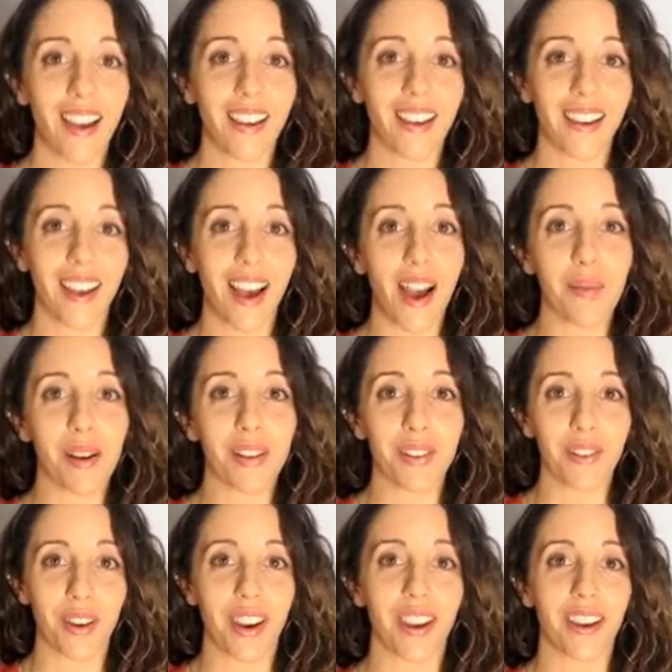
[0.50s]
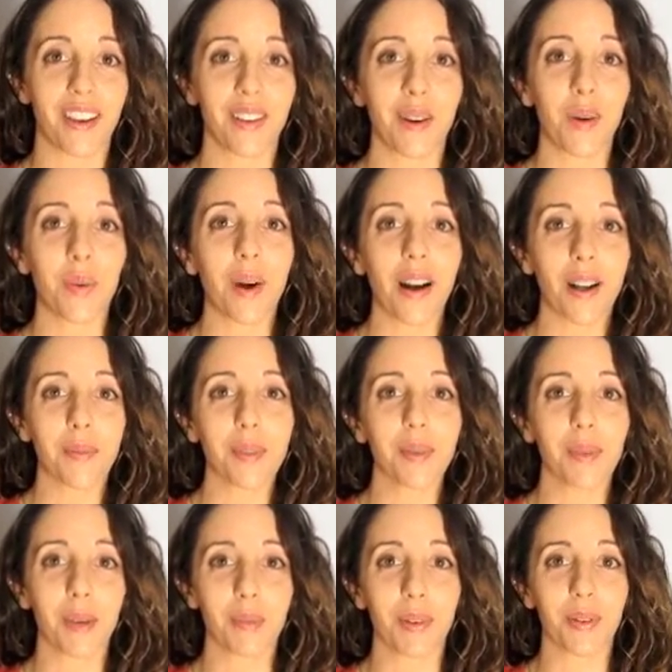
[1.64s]
Hi, I'm Andrea. Welcome to
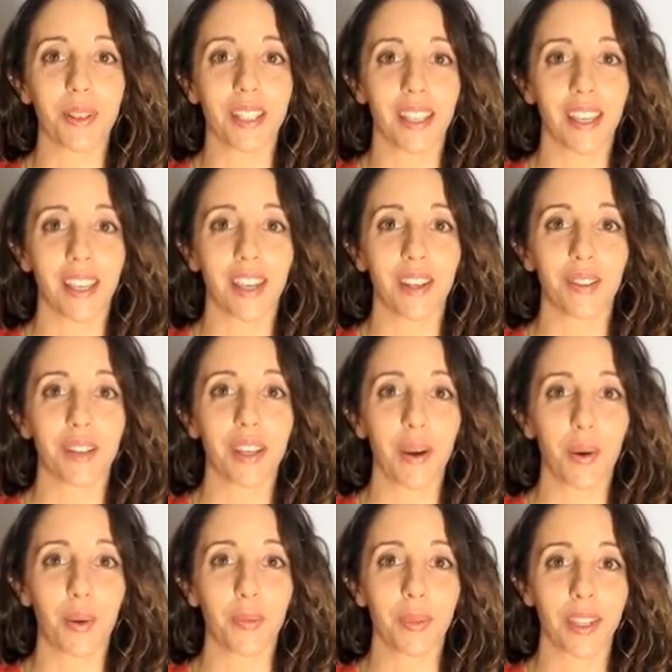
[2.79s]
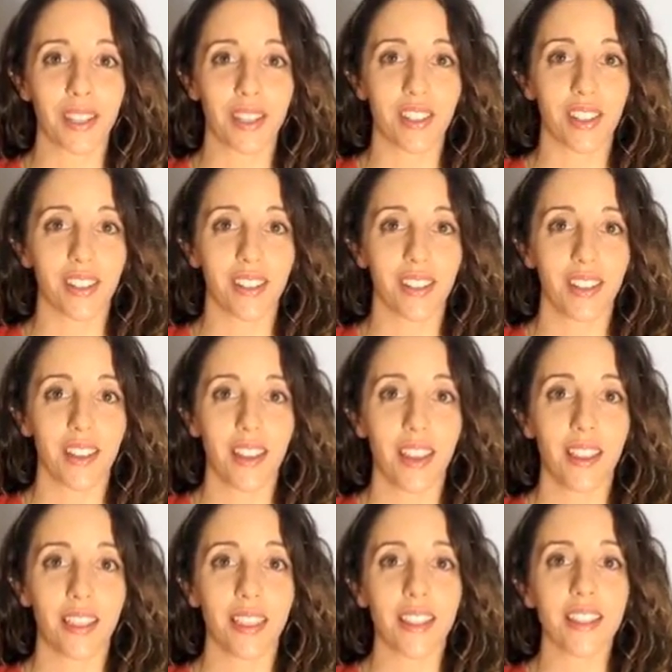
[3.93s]
my Protein Cakery Home Kitchen.
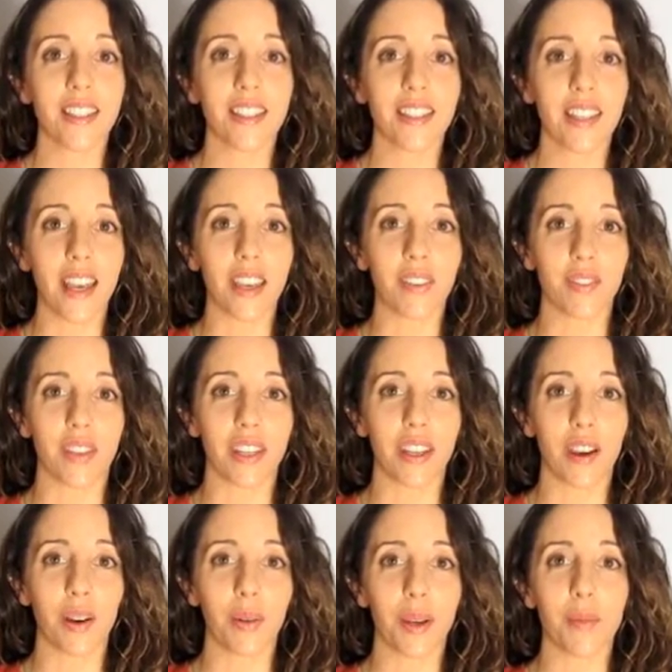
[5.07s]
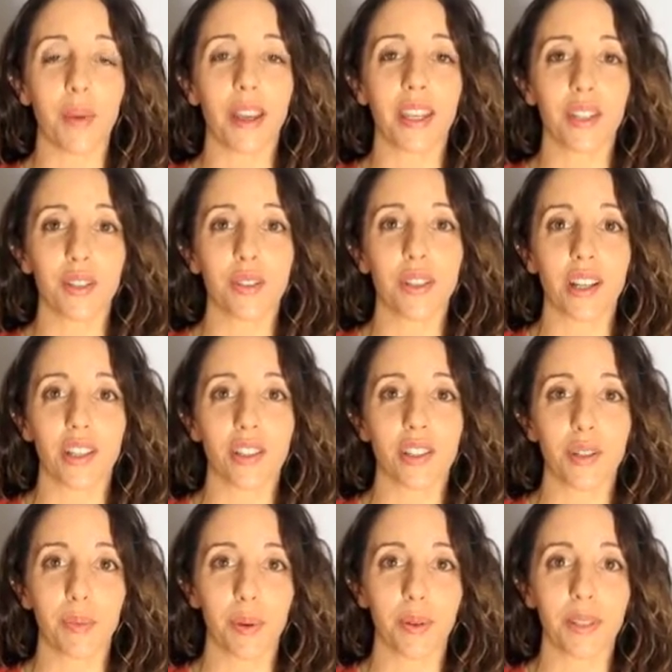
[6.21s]
This is the second video in my Introduction
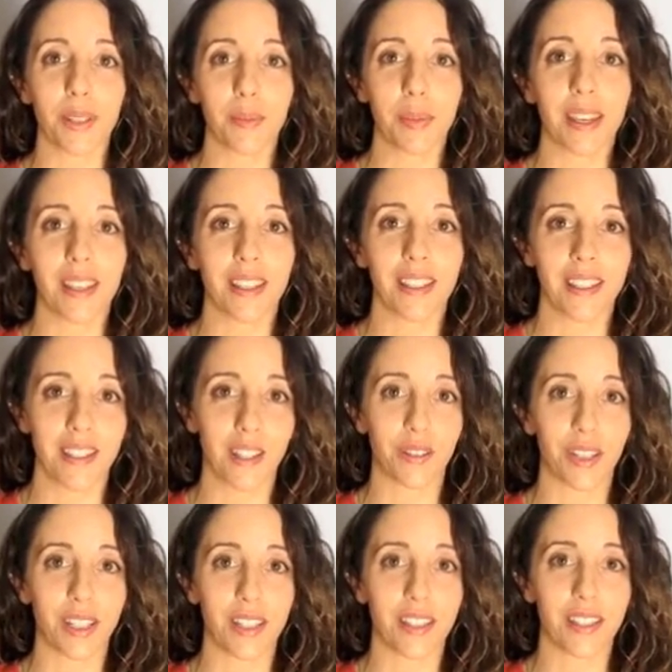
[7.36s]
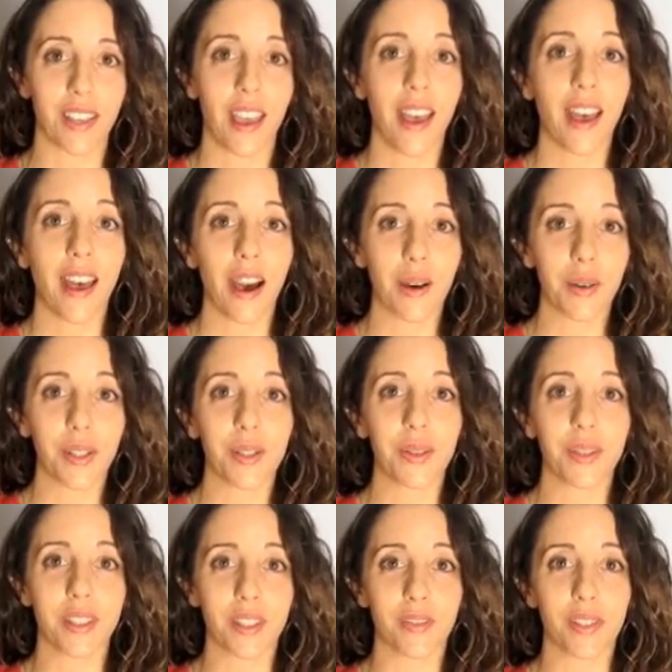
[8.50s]
to Protein Baking series, how to
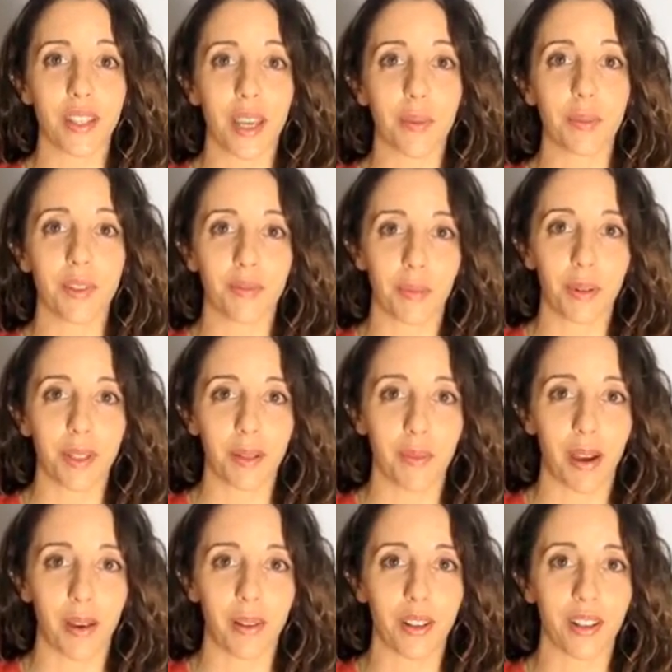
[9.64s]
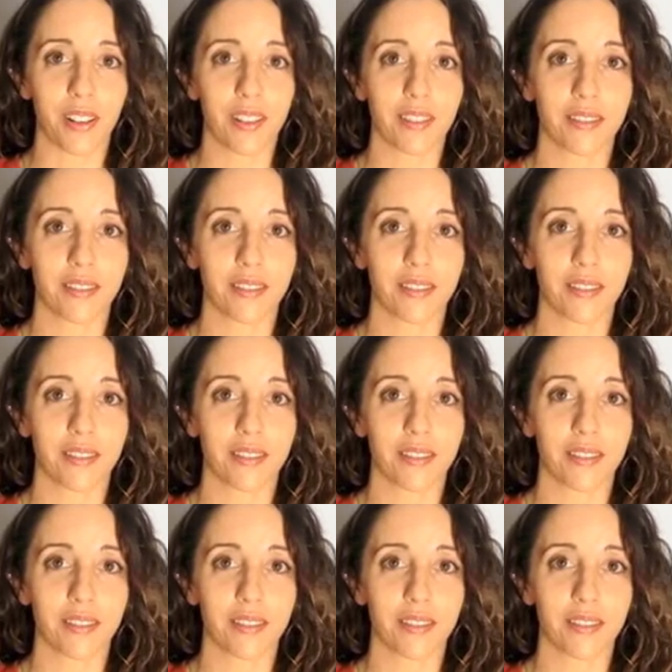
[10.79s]
use different types of protein powder.